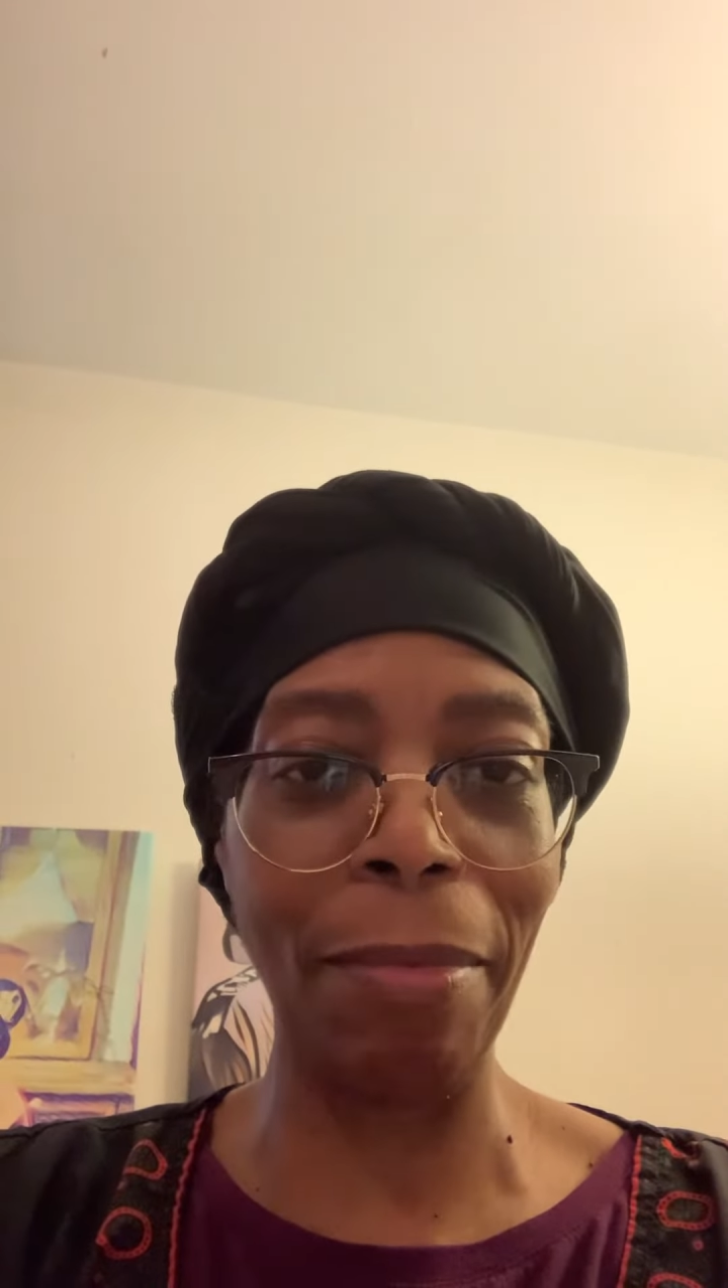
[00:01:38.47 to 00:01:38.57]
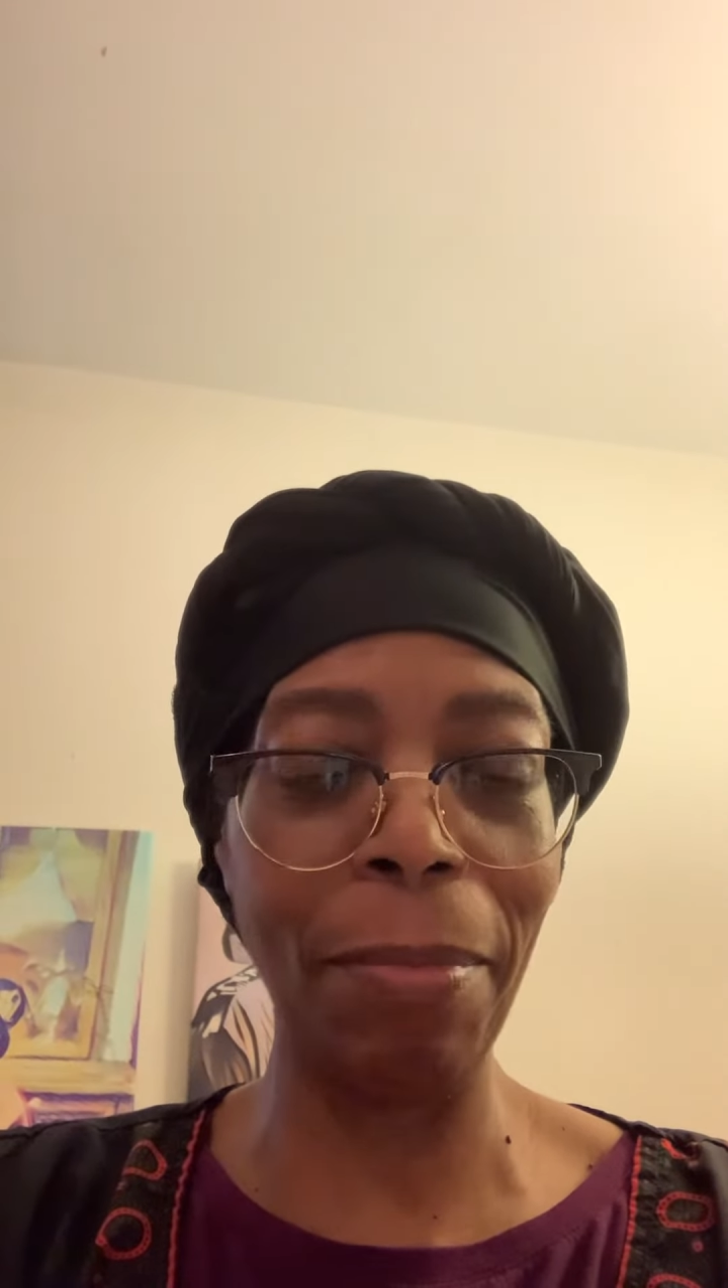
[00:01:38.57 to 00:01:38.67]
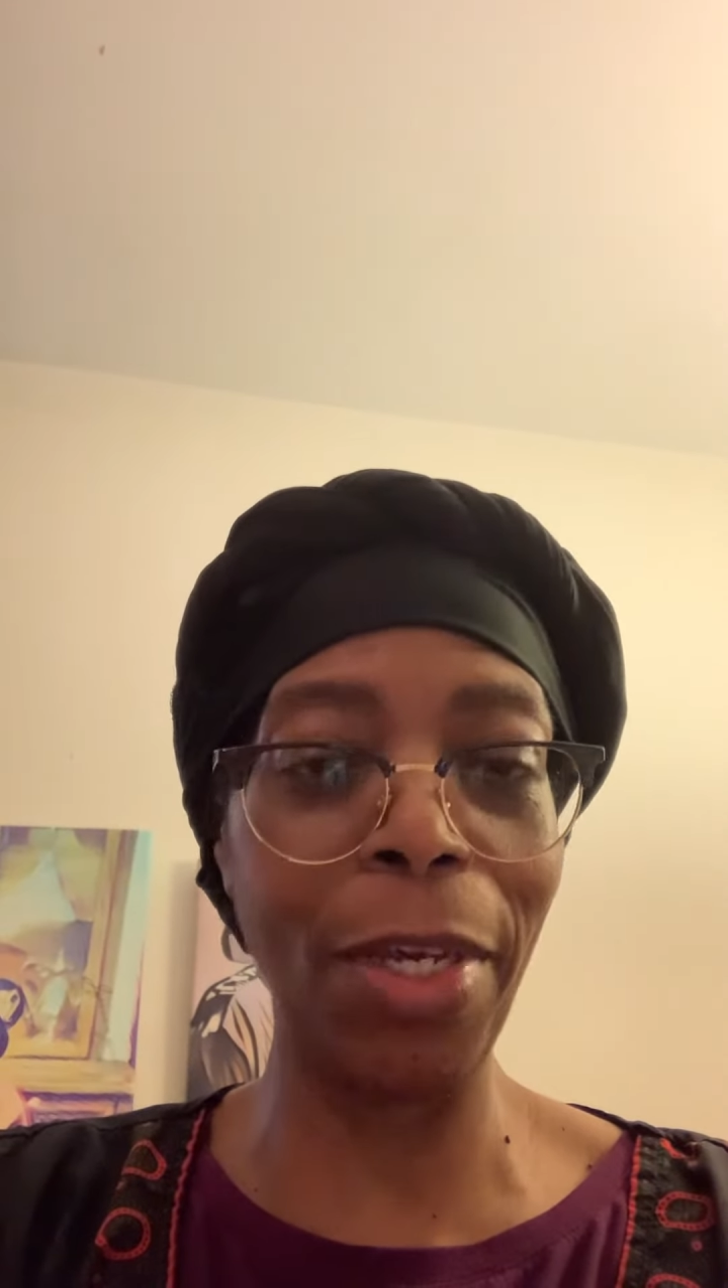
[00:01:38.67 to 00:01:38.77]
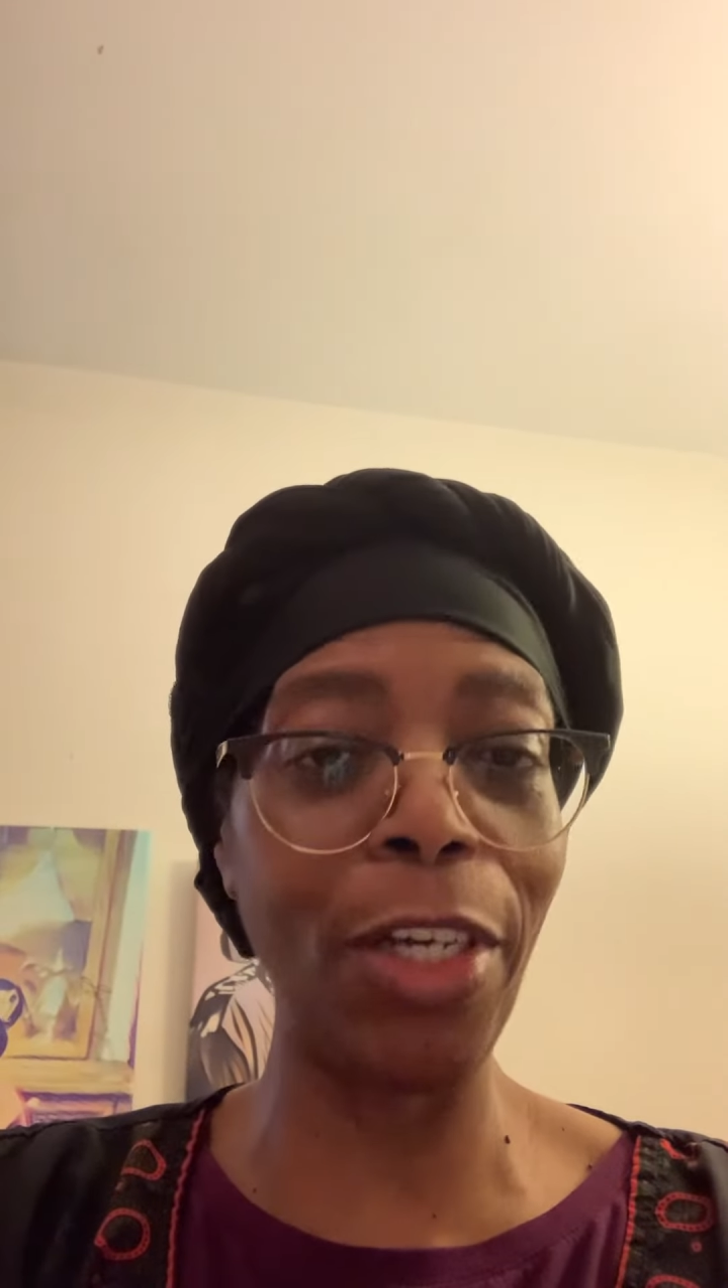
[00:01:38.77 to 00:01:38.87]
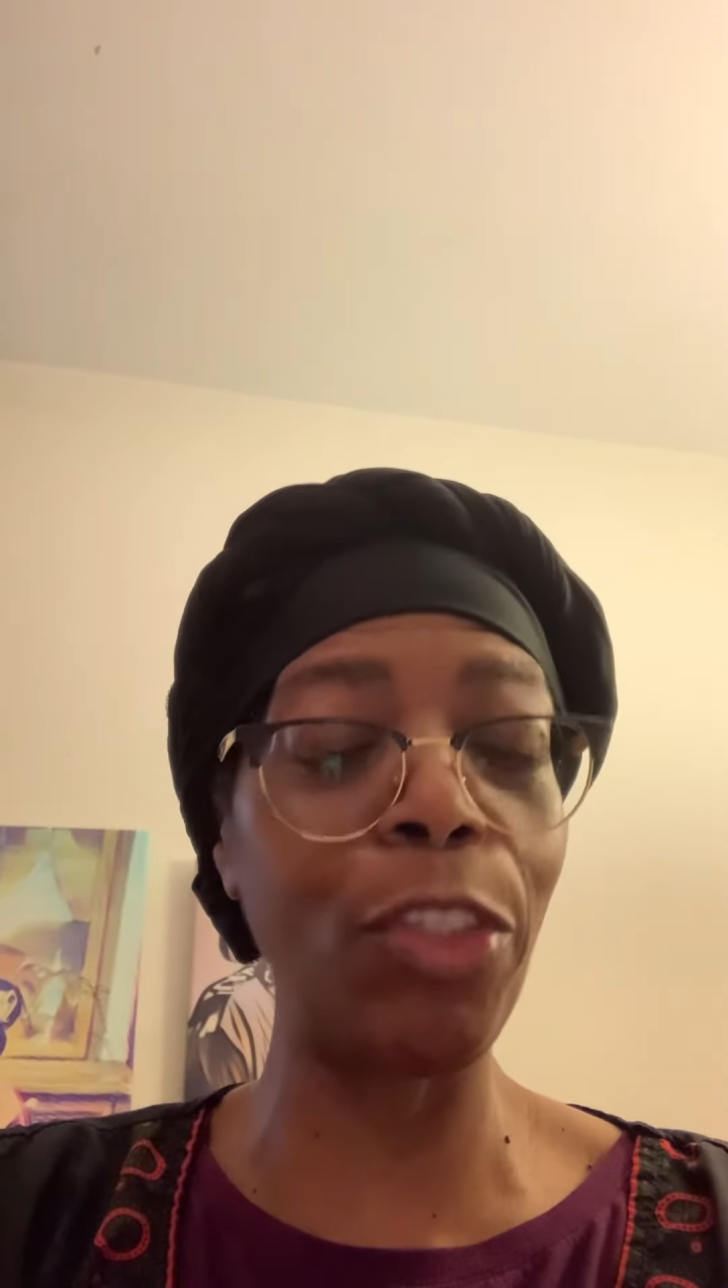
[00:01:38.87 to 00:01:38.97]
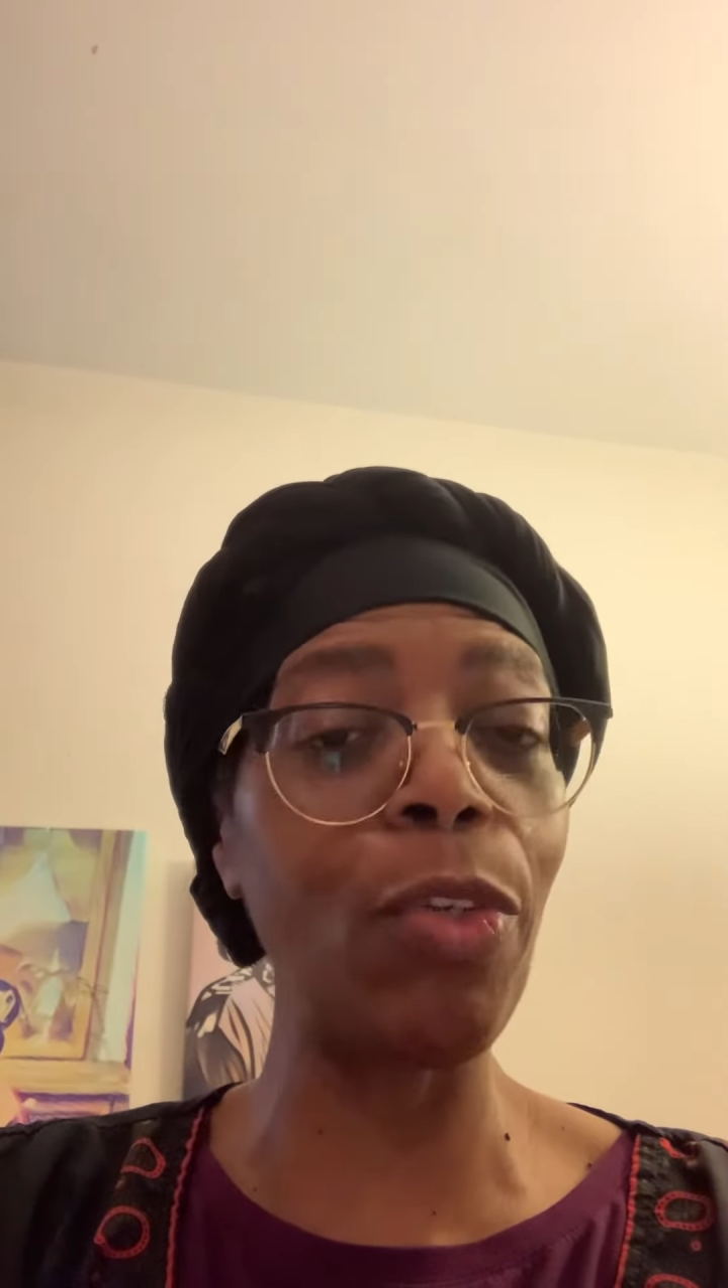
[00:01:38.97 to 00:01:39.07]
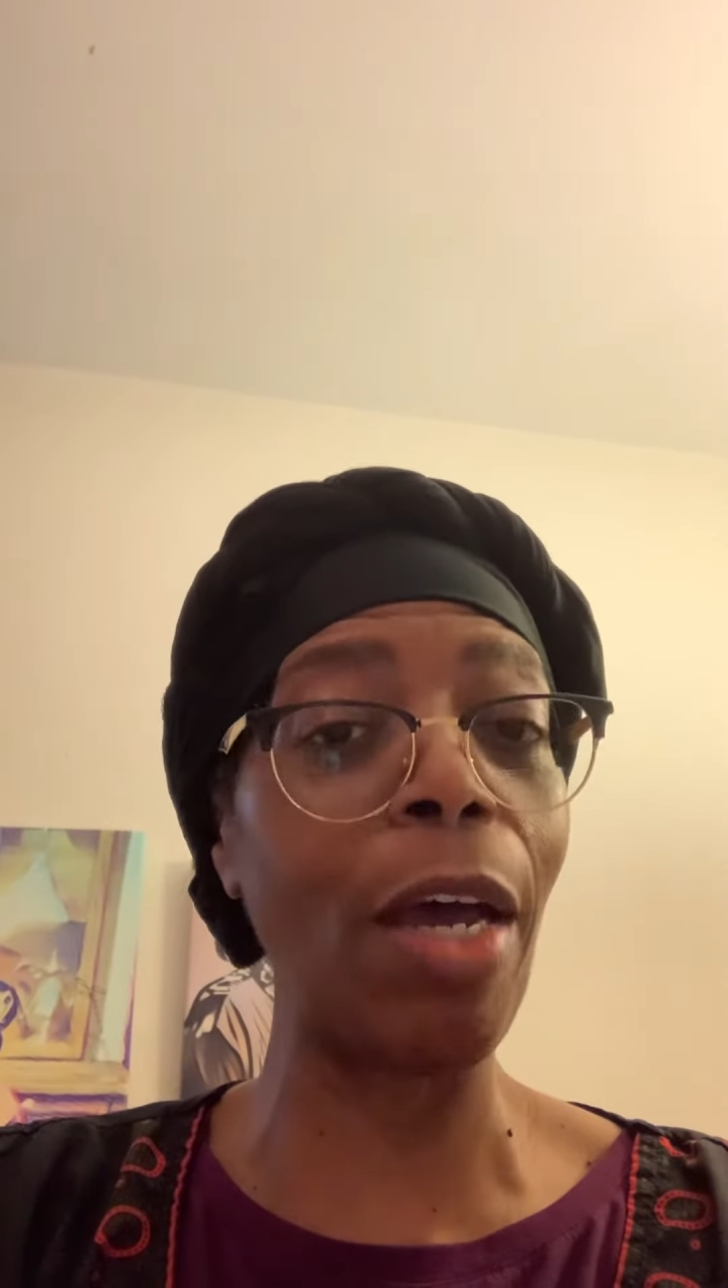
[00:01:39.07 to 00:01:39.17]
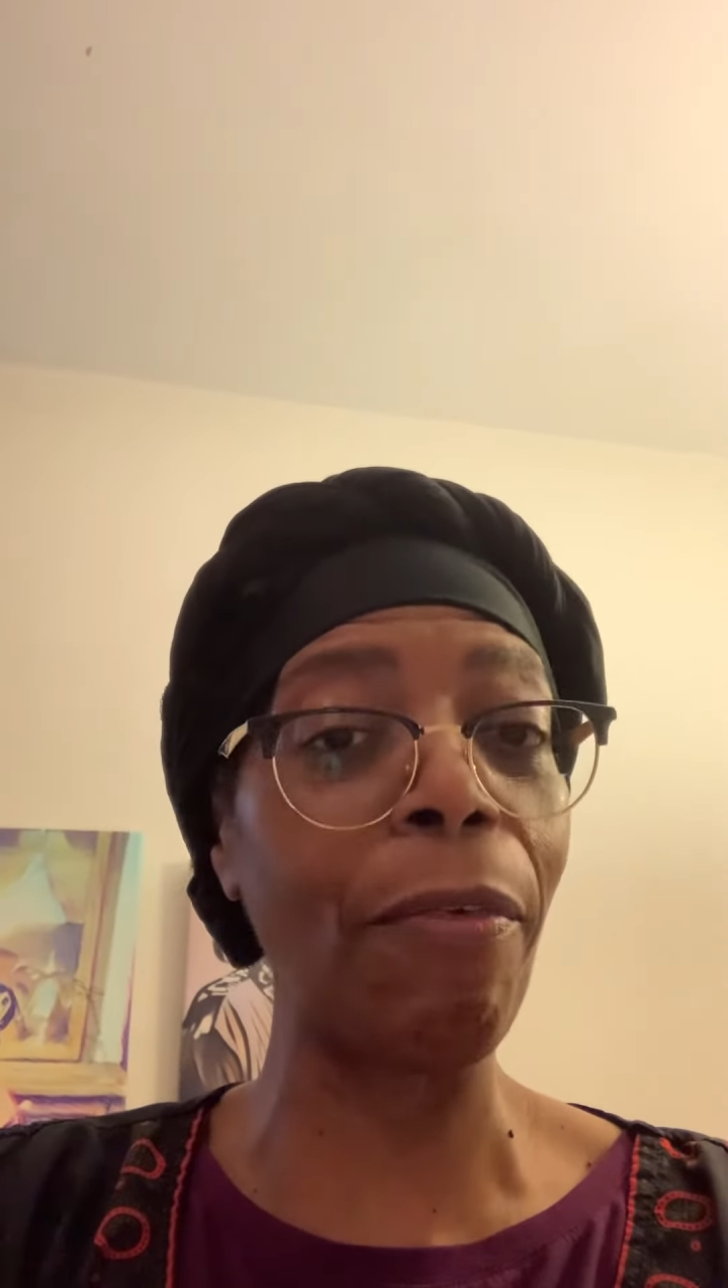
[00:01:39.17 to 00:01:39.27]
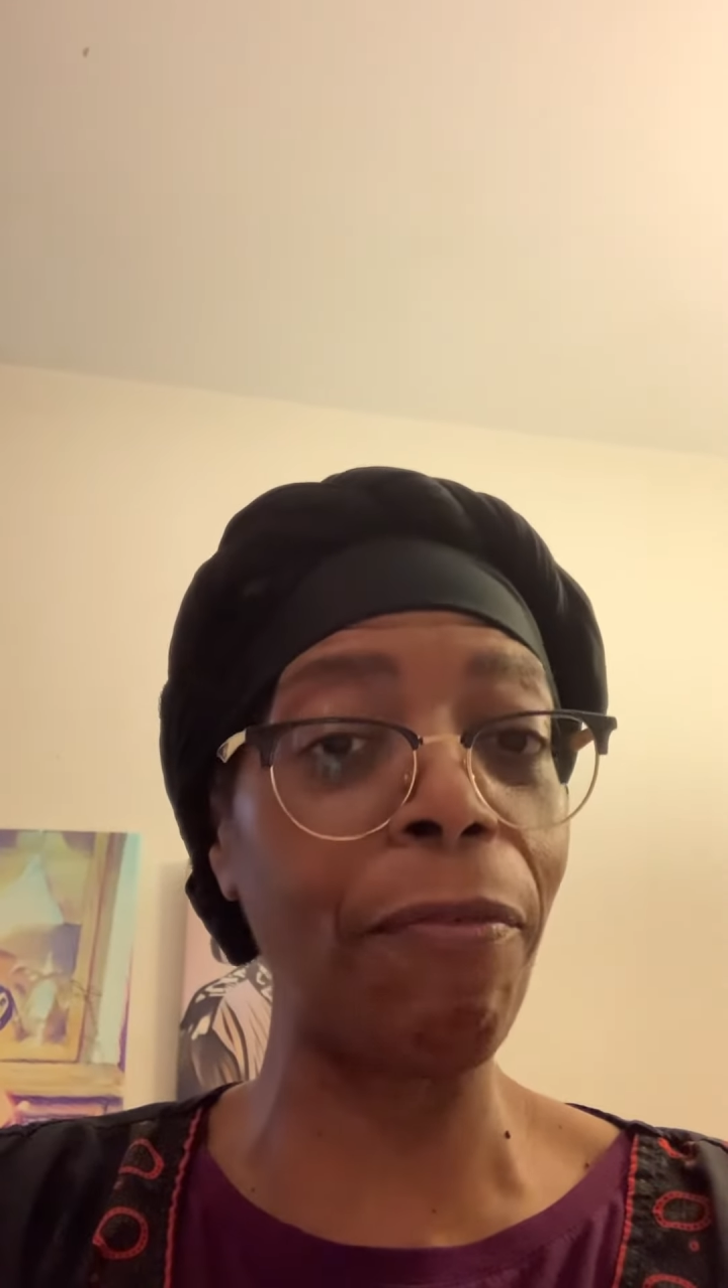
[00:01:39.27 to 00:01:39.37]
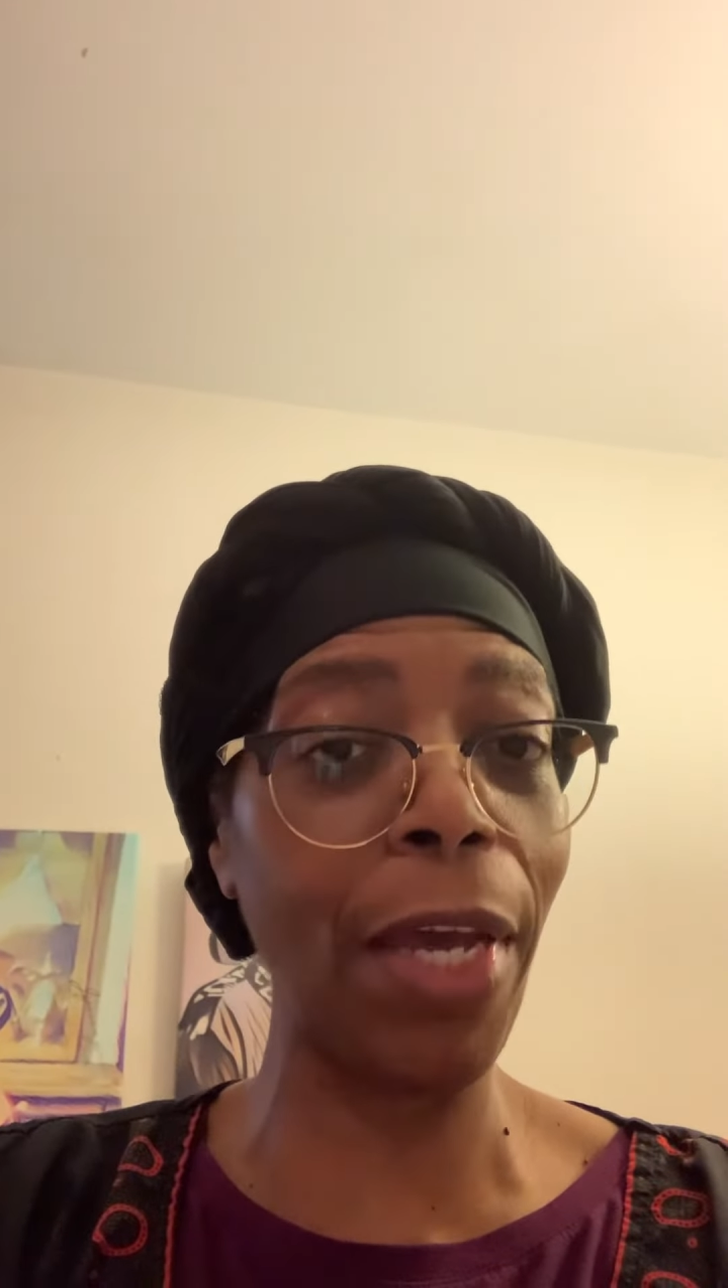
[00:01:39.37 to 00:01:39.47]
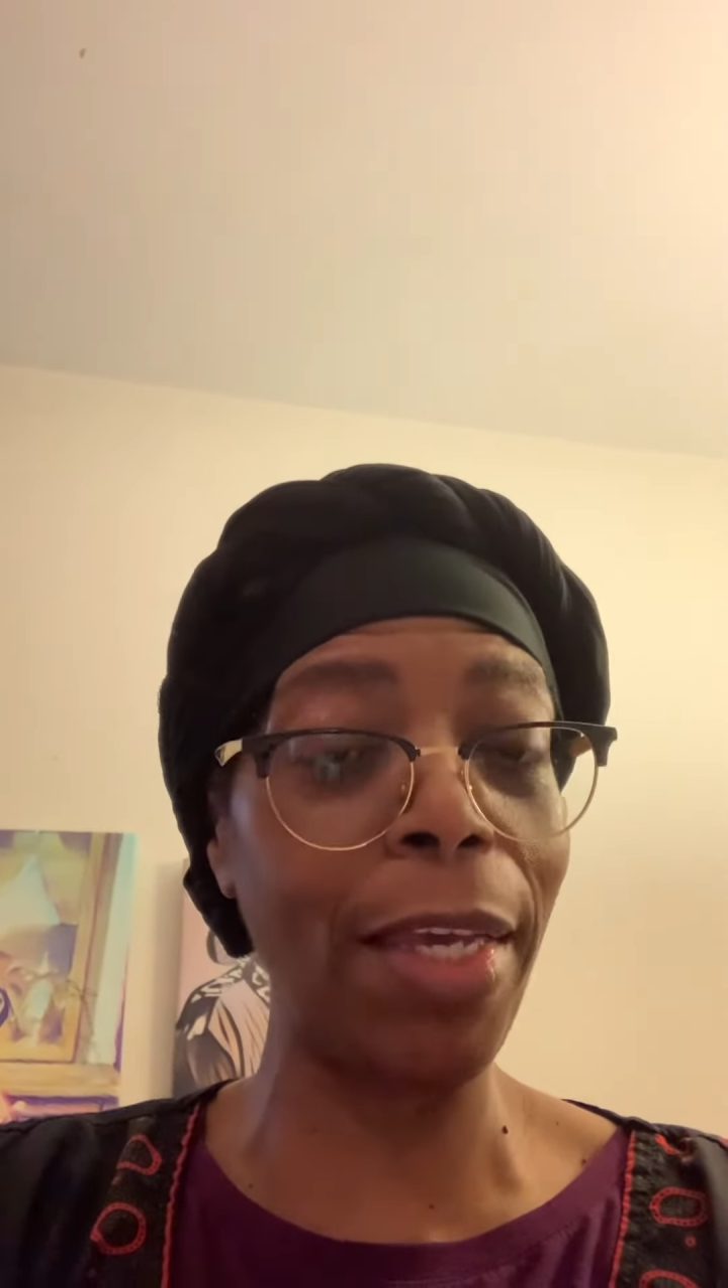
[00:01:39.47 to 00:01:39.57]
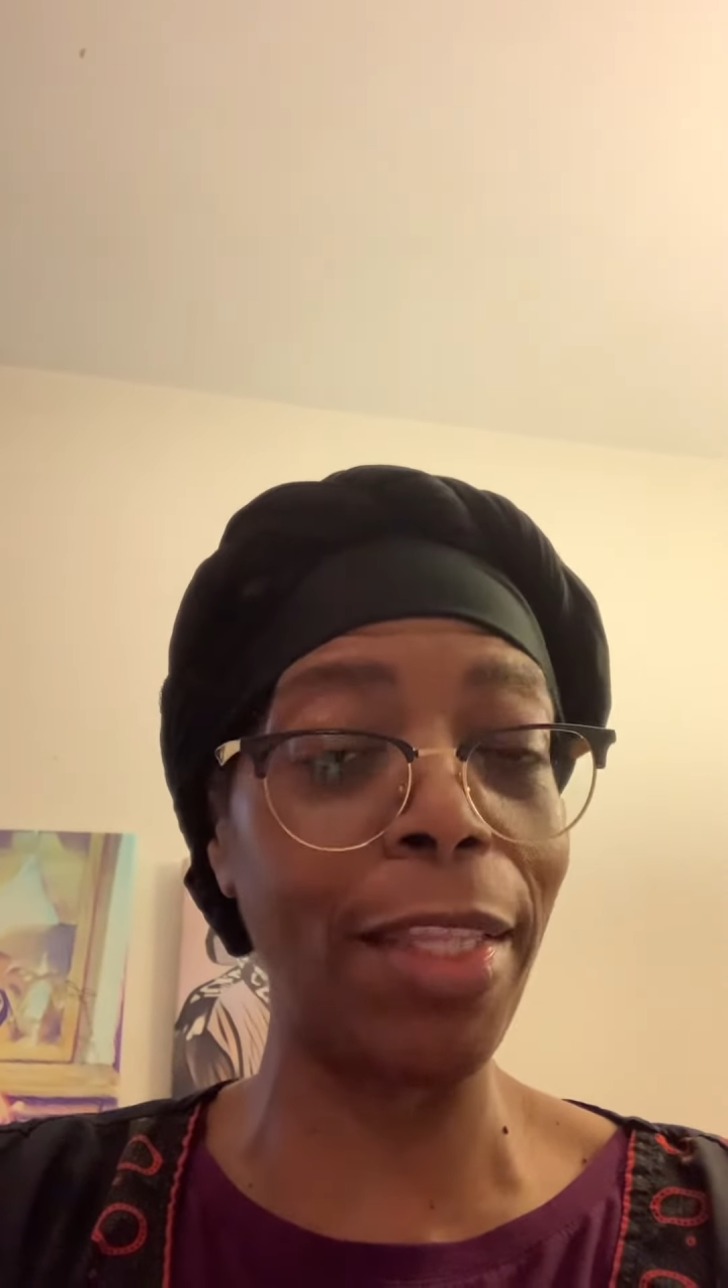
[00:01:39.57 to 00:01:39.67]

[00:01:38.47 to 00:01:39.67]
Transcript: because you have faith